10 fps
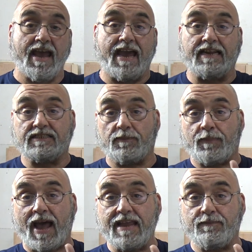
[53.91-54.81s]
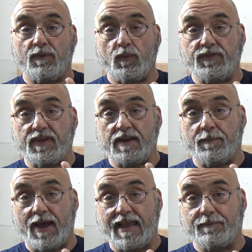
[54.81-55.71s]
And it's a pipe within a
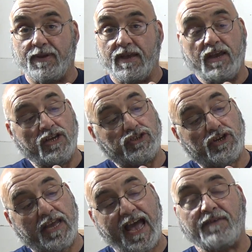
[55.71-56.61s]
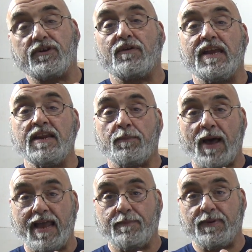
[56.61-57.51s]
pipe. So you have your inner
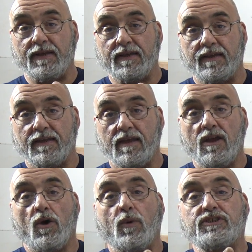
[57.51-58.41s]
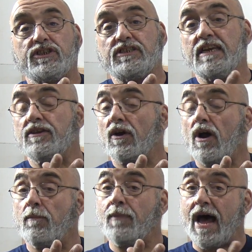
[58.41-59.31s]
pipe, which is either
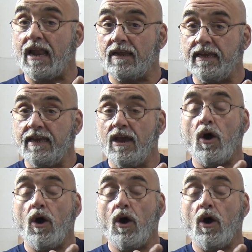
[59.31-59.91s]
a poly